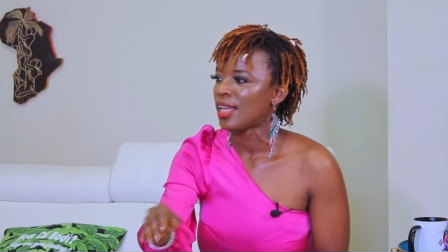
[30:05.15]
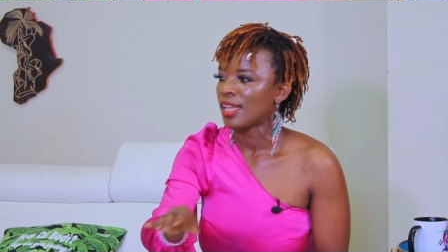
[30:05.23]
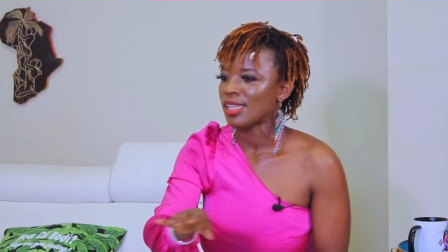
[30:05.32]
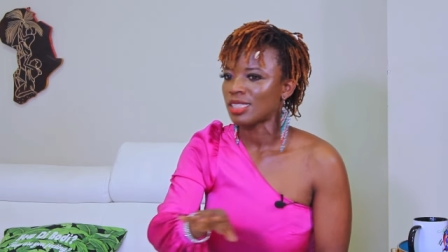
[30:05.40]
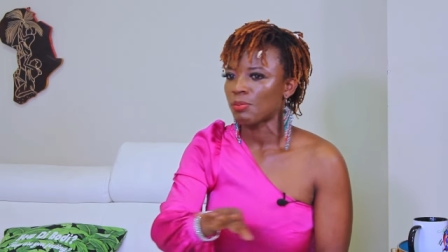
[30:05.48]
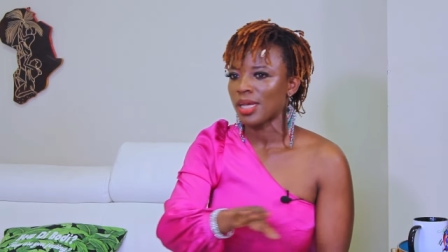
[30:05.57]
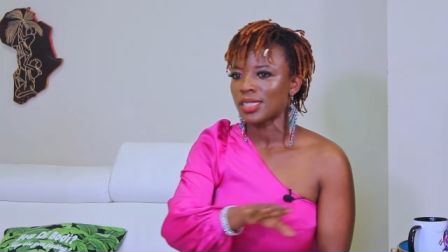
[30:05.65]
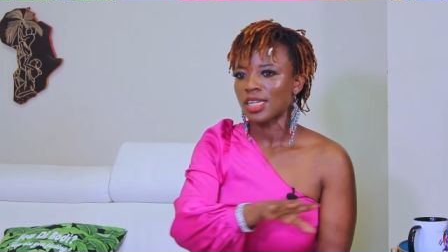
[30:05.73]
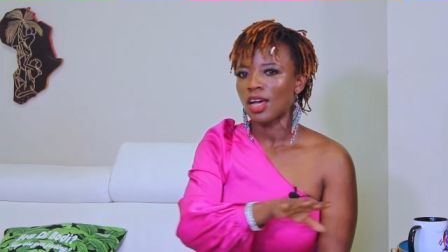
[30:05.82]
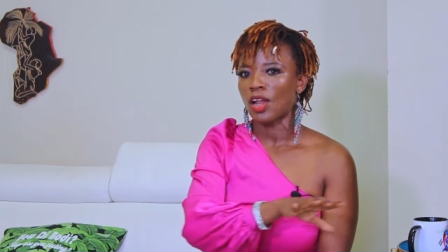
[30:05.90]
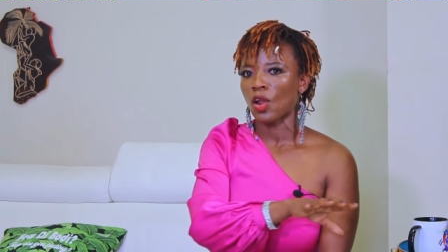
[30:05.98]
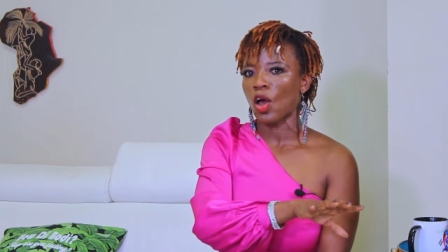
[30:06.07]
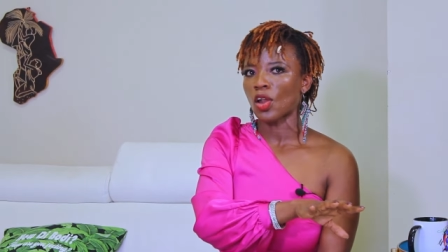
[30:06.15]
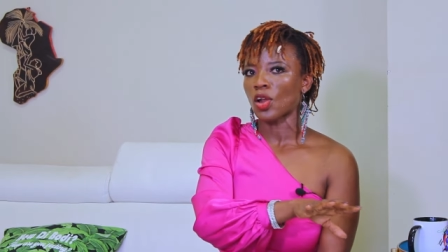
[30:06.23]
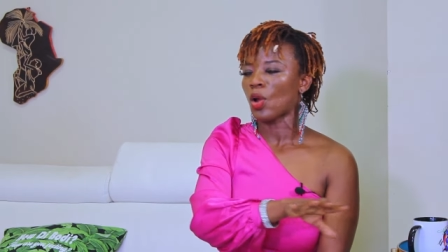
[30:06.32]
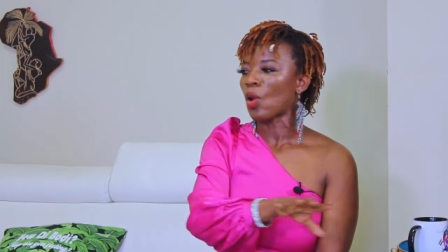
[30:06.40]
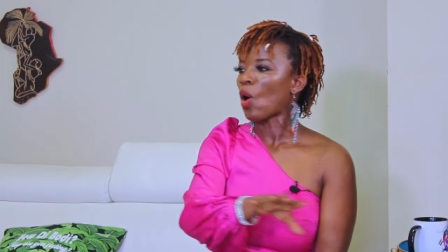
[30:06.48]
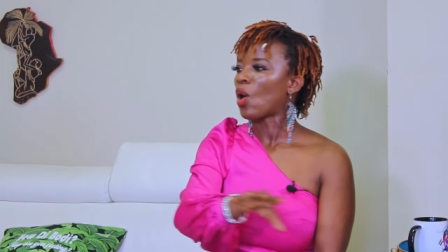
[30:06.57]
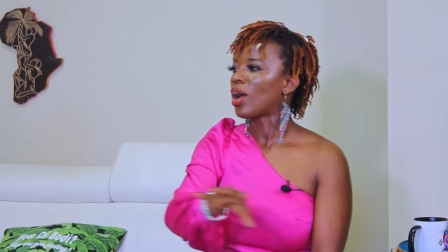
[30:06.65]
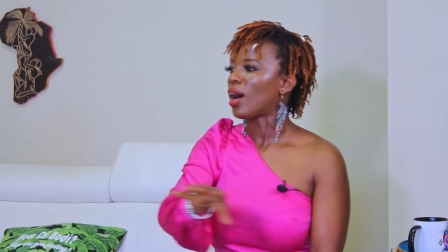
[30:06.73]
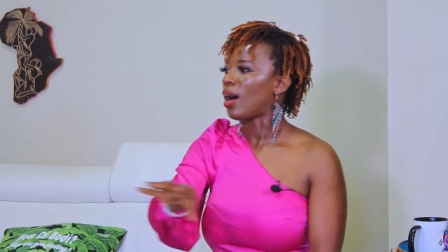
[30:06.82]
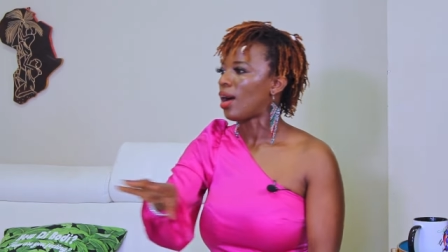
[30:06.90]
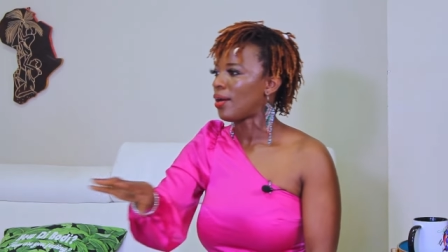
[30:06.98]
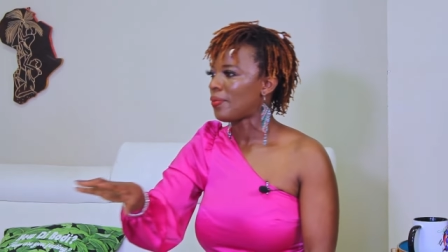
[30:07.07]
They spent a lot
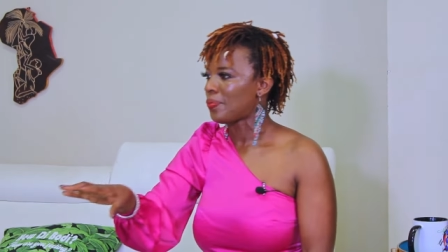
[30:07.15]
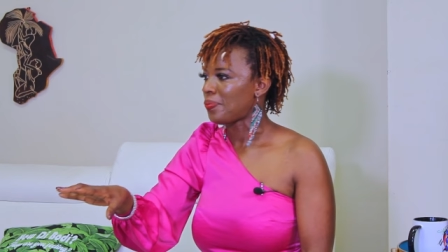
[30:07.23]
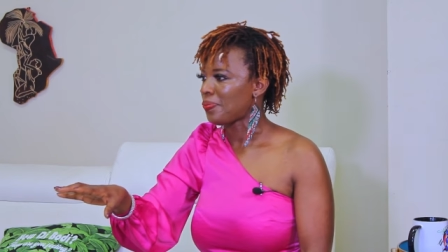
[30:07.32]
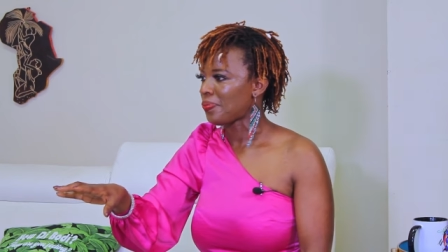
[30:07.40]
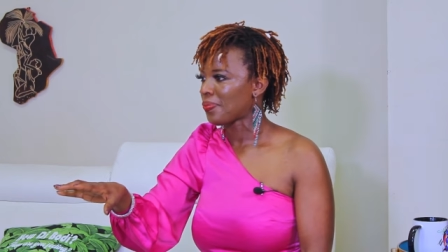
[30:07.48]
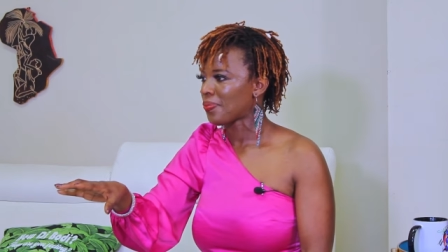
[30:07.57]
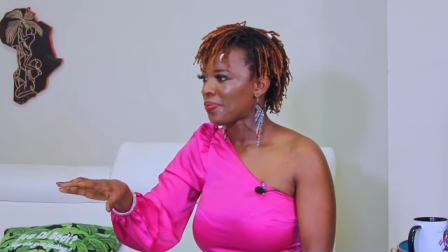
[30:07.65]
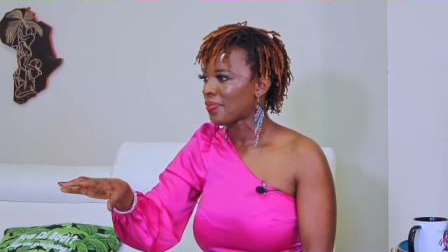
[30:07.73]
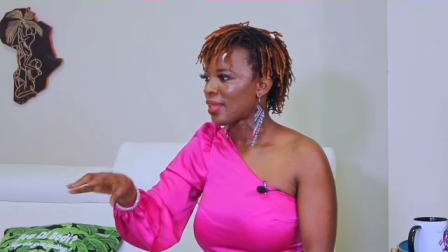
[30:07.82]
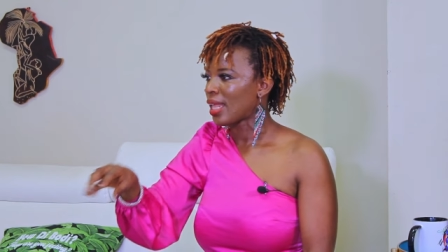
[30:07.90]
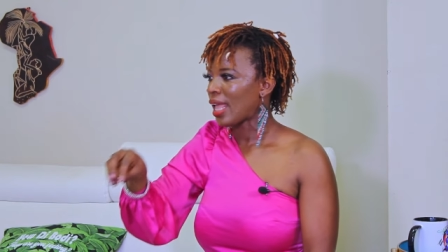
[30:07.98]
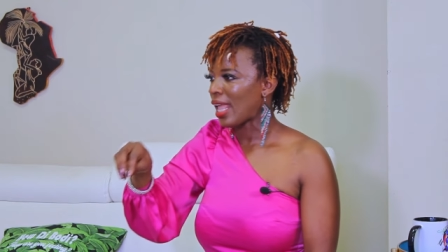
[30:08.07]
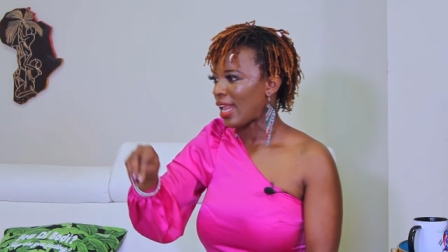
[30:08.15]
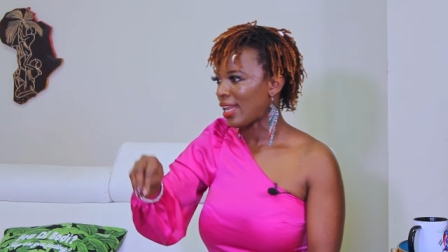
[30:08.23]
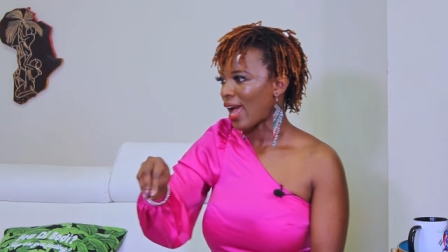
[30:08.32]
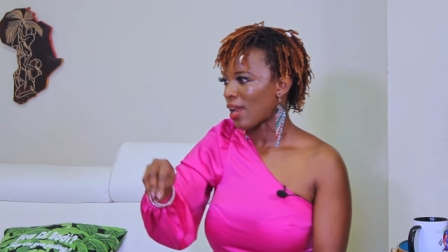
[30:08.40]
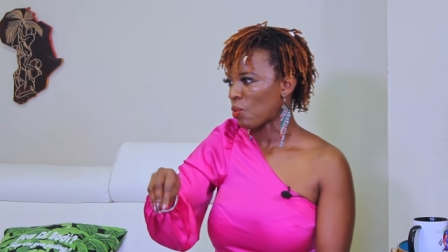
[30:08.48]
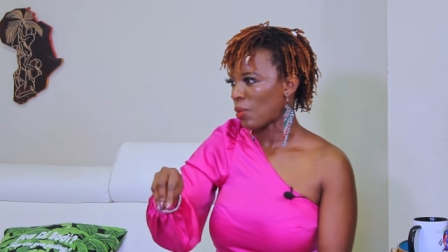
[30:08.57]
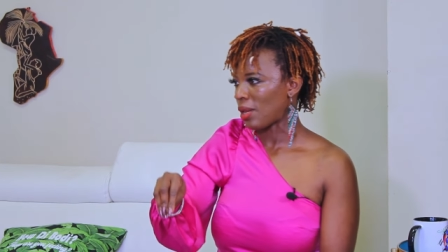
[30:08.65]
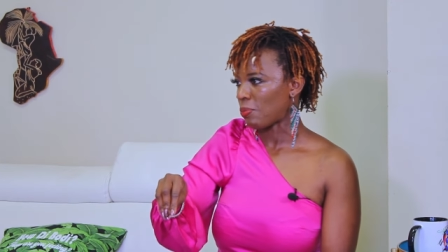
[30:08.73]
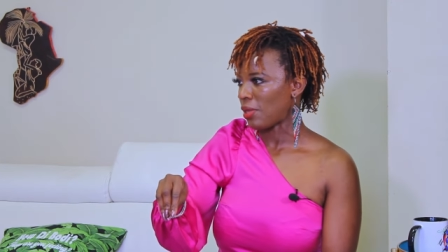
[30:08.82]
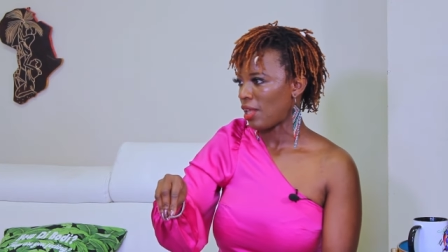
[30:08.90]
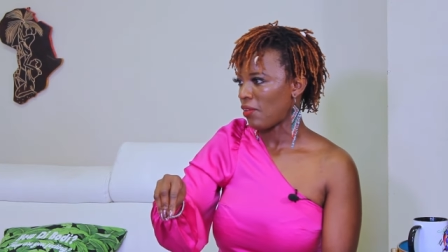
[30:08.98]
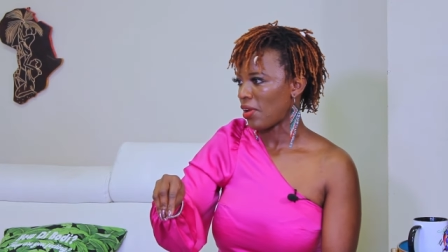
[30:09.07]
longer in that wait
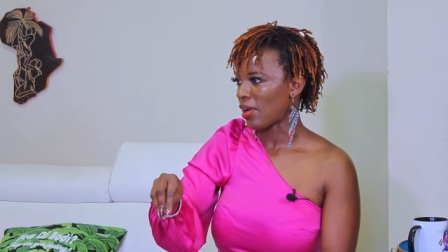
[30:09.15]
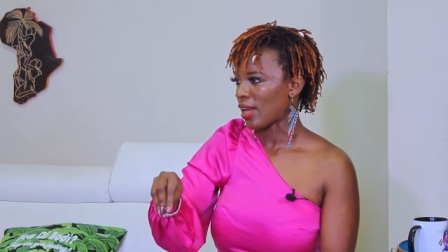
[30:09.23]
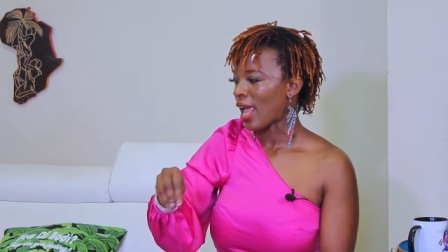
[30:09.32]
period.